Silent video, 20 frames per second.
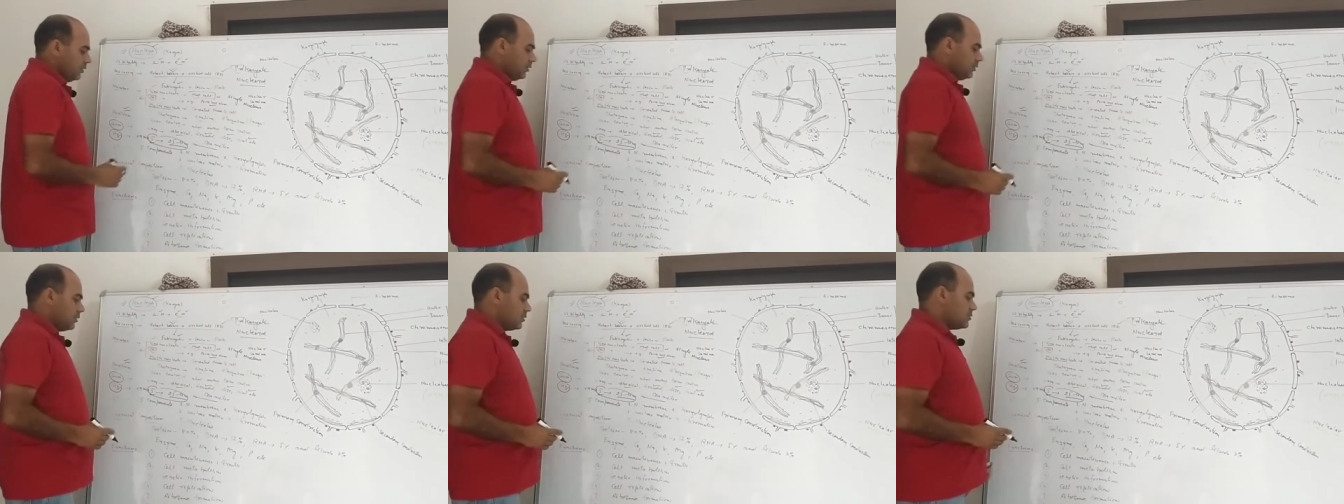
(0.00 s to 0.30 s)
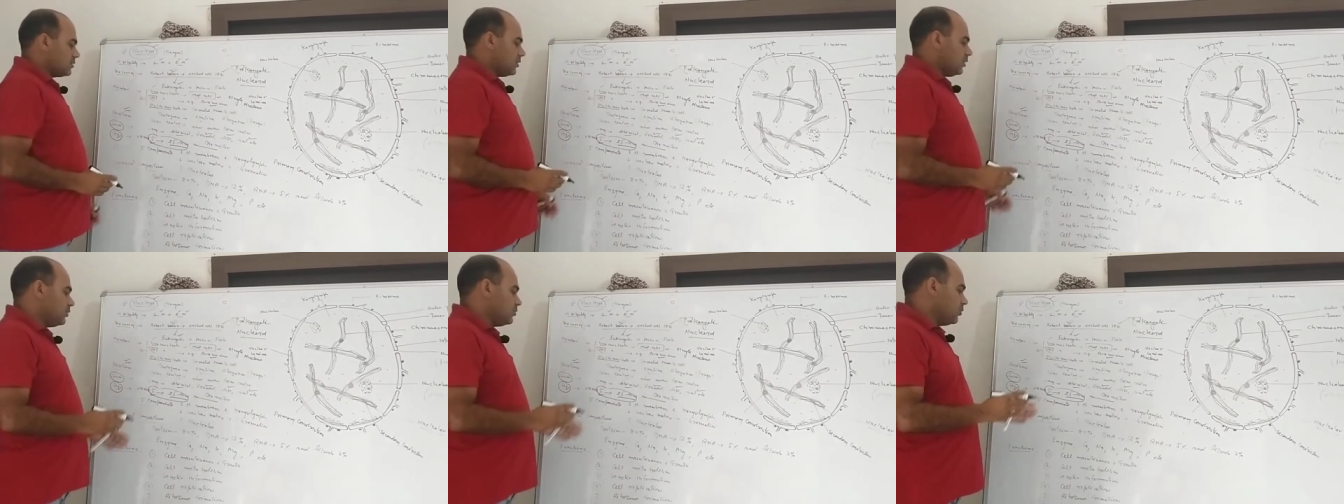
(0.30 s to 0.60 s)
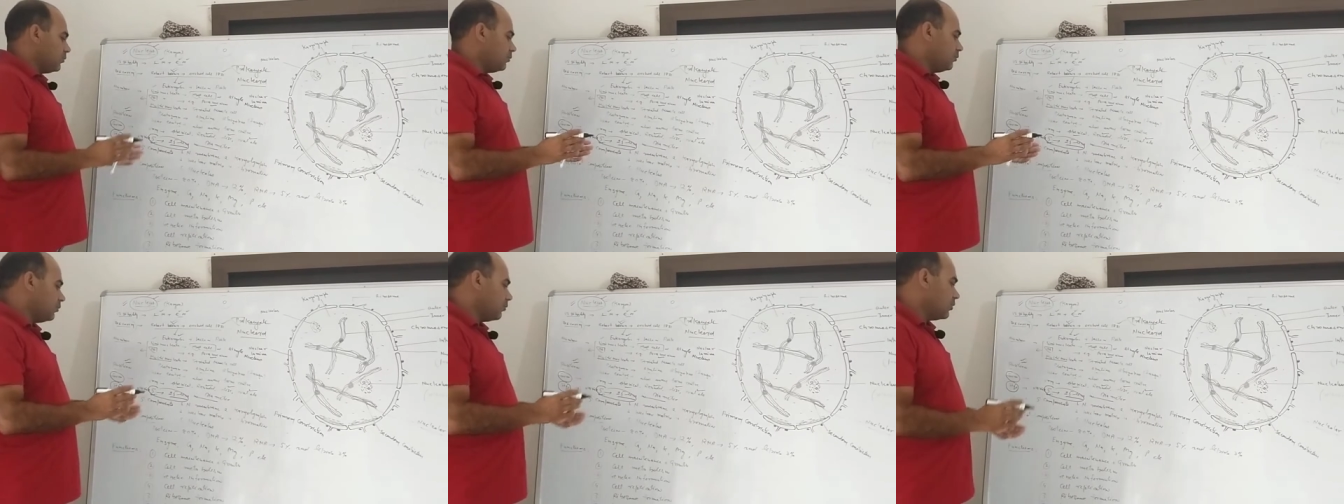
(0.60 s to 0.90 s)
The size
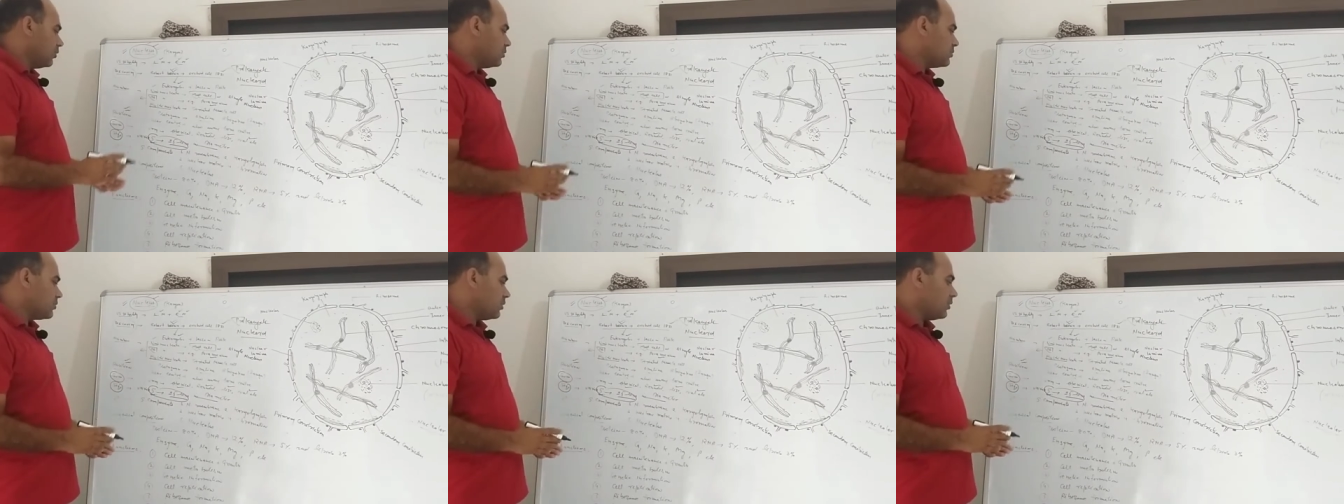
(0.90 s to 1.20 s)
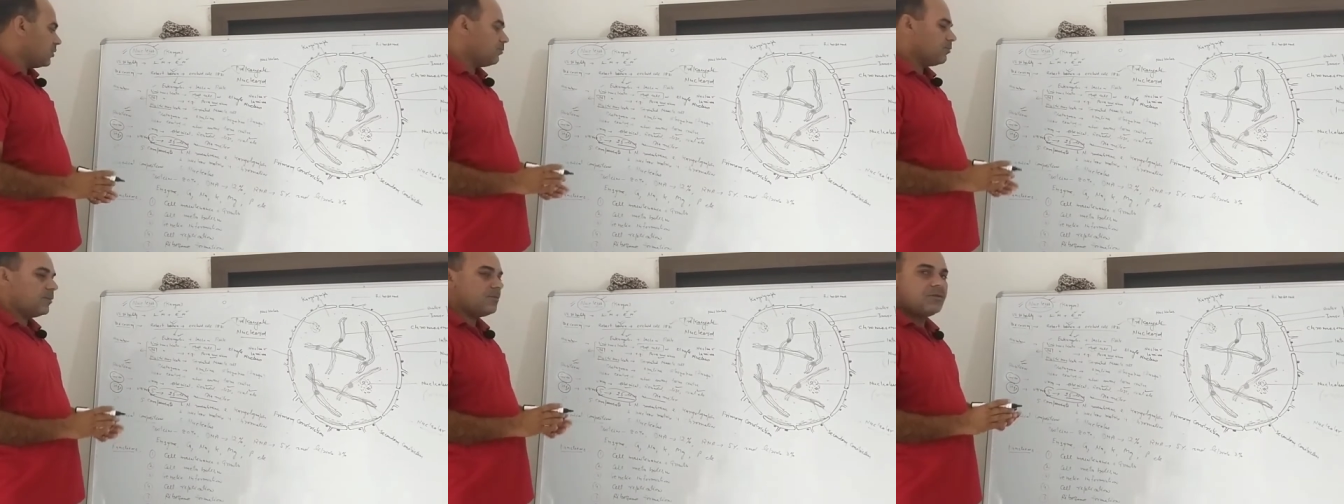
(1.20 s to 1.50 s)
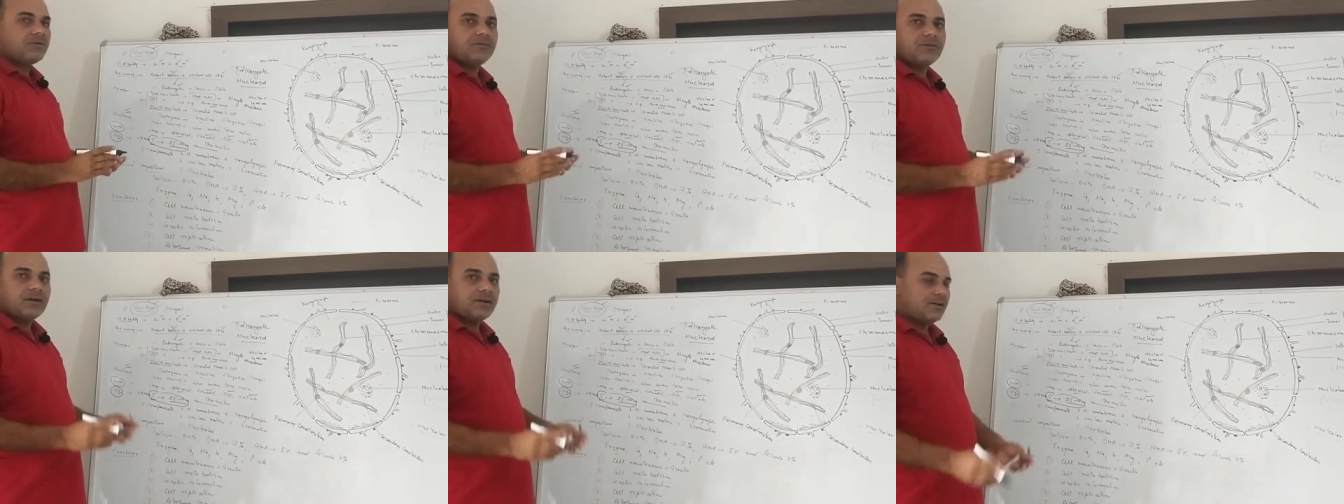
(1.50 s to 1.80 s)
of nucleus, it may
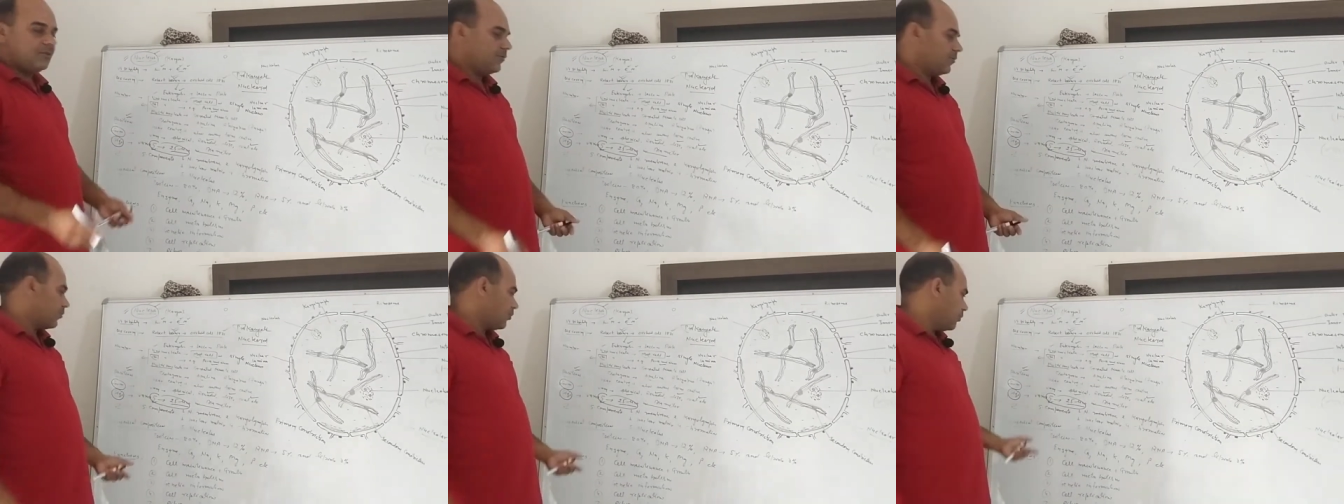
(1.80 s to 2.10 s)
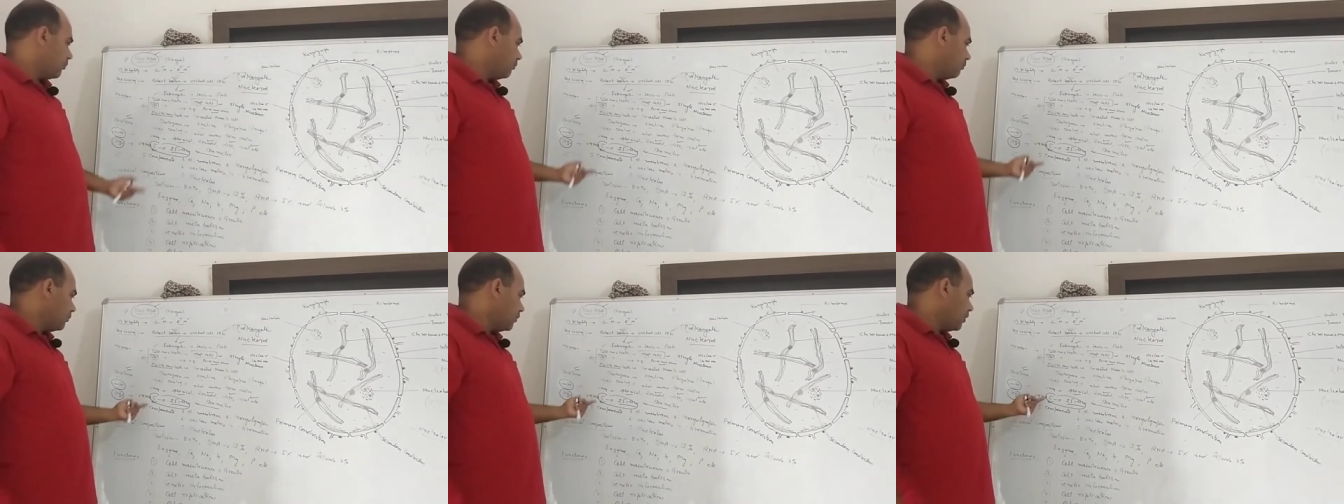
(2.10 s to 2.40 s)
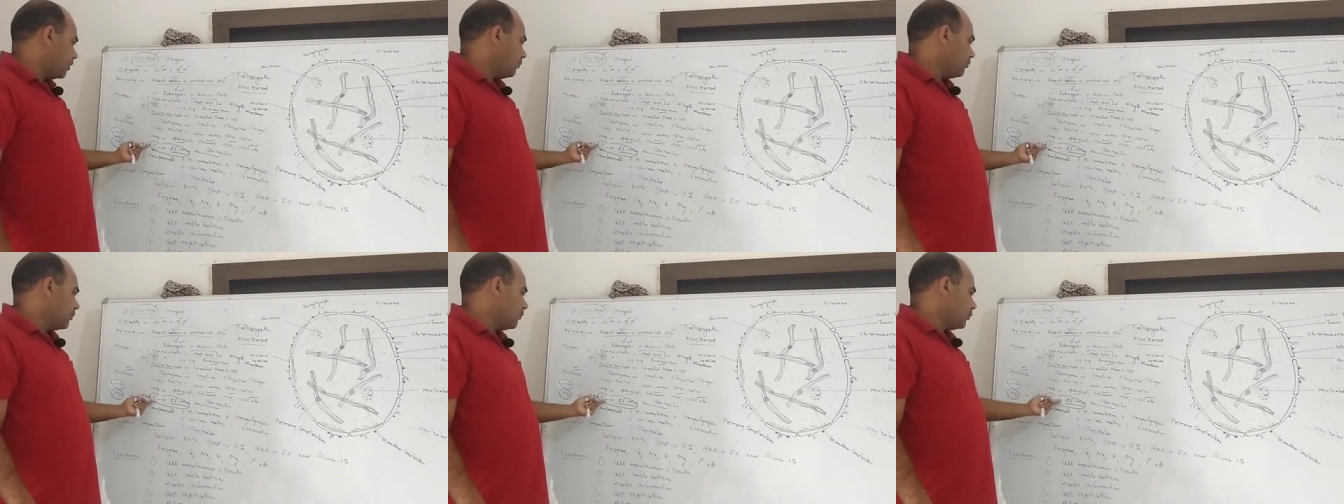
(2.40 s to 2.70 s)
be vary from
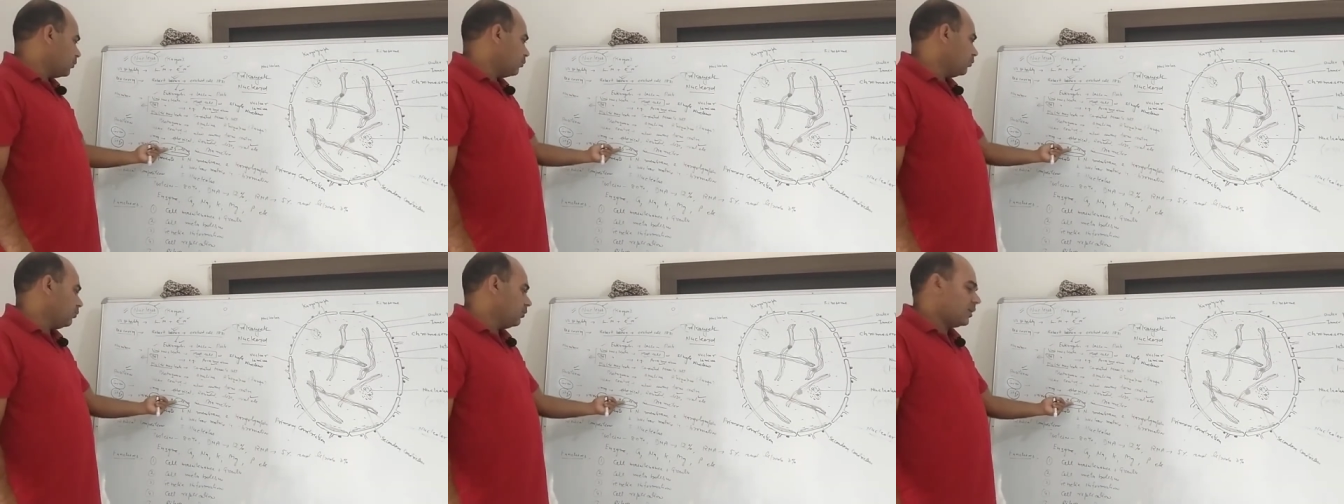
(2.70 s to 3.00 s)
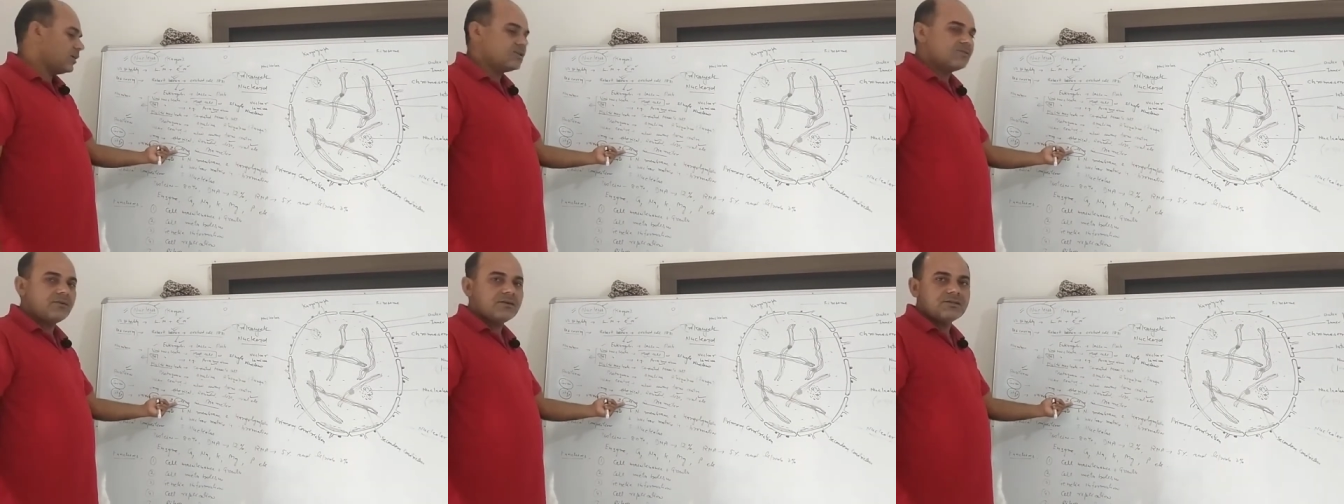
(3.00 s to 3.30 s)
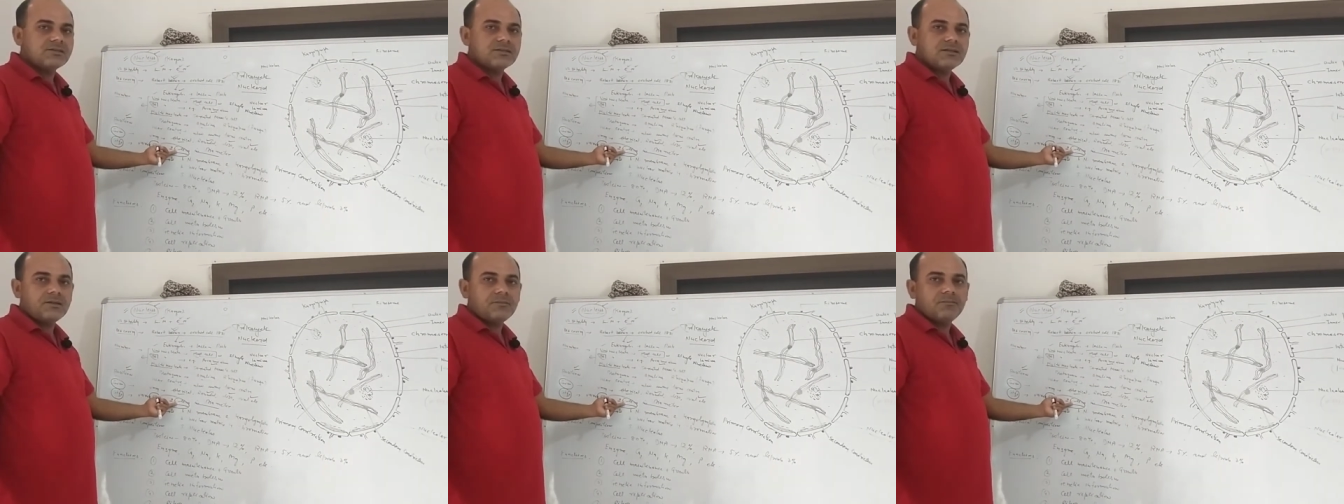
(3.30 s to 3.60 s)
minimum to as well
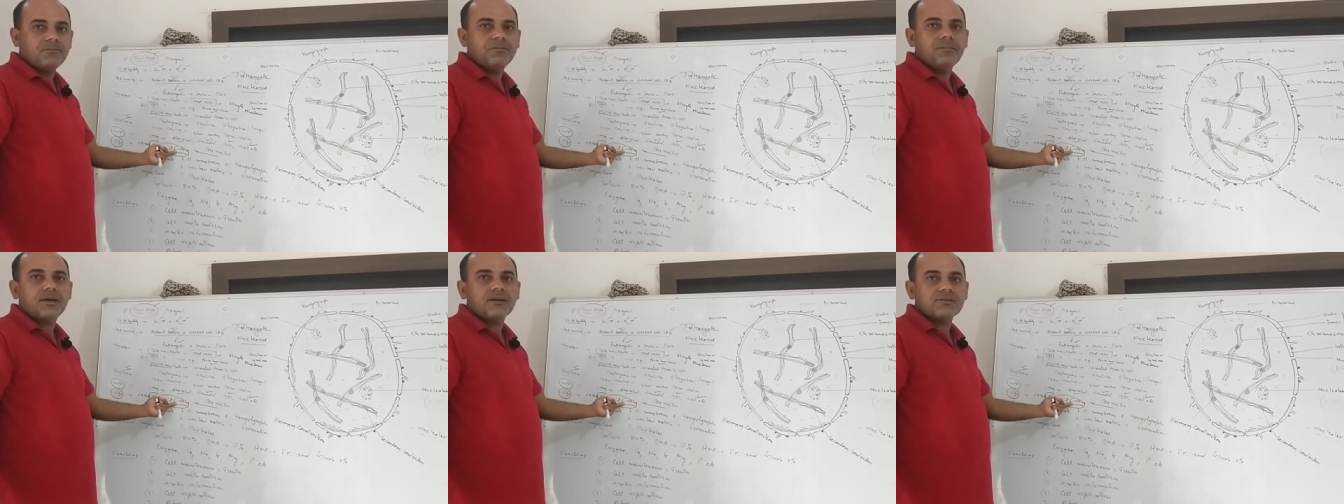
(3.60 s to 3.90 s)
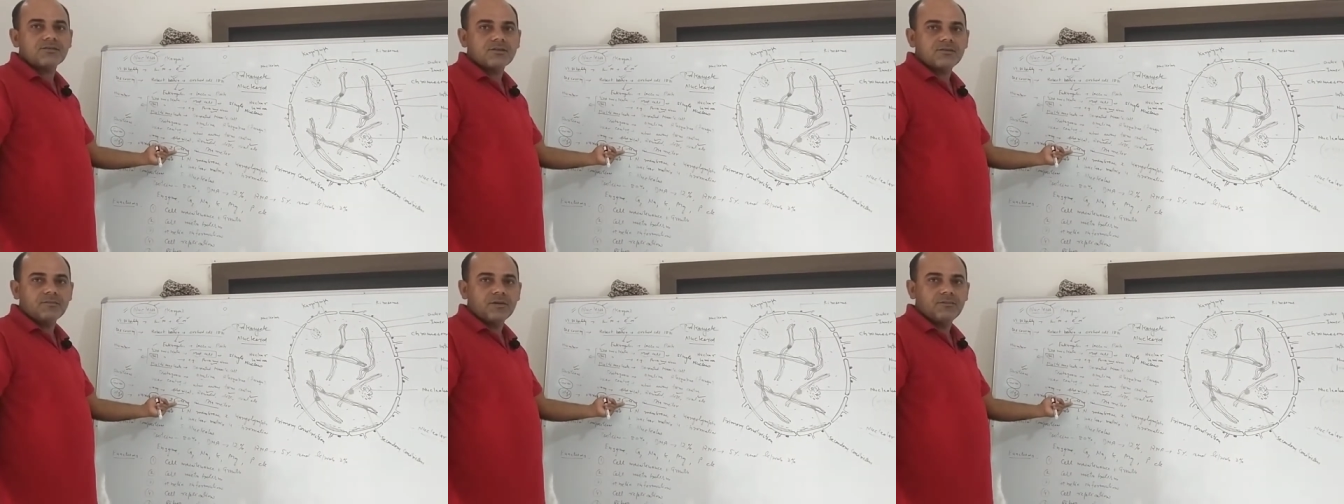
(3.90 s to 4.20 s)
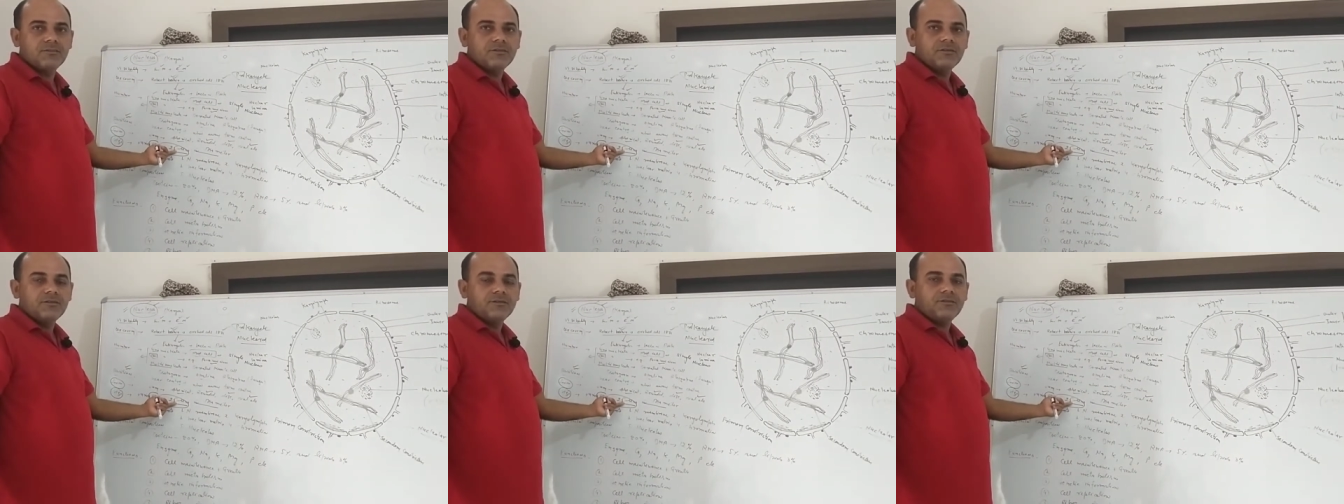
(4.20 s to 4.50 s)
as maximum